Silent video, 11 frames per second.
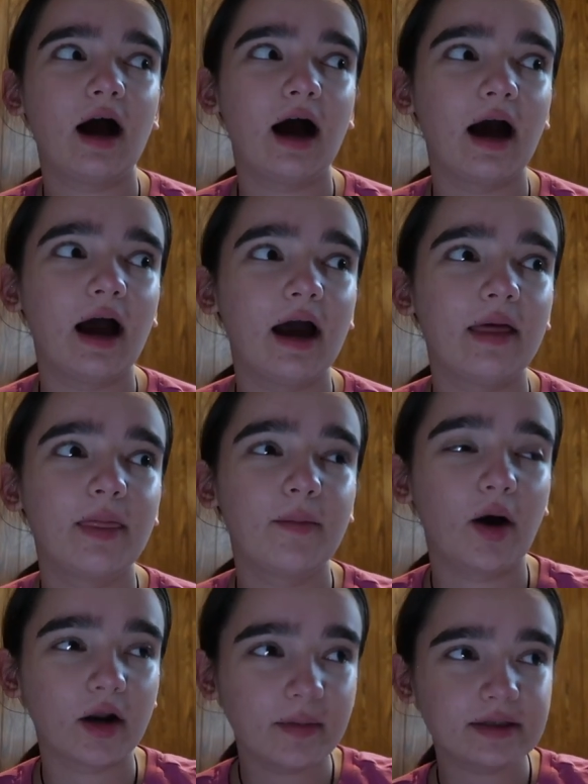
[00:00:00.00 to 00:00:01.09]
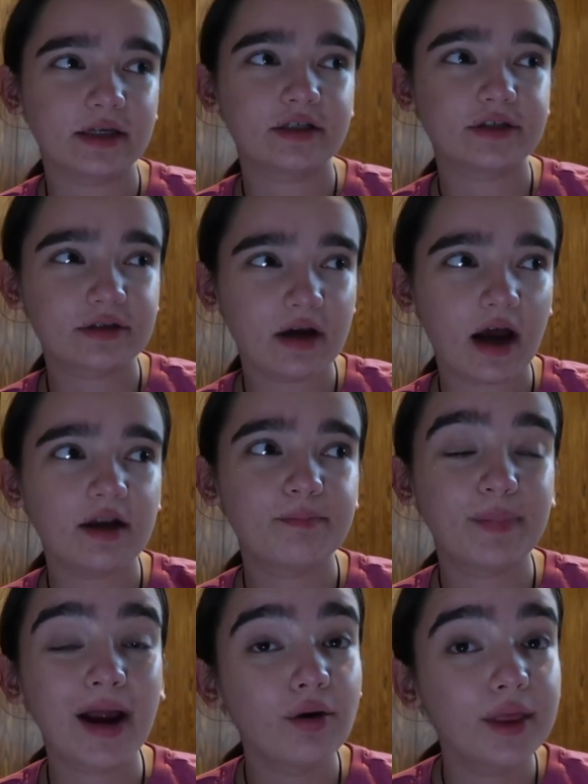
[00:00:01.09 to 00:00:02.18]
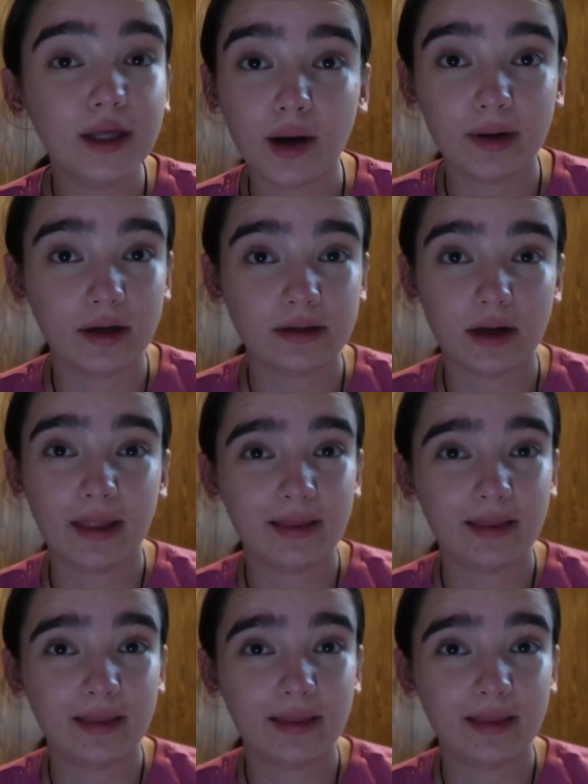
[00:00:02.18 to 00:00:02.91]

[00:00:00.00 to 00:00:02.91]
Uh, the bottom is like kind barely coming undone.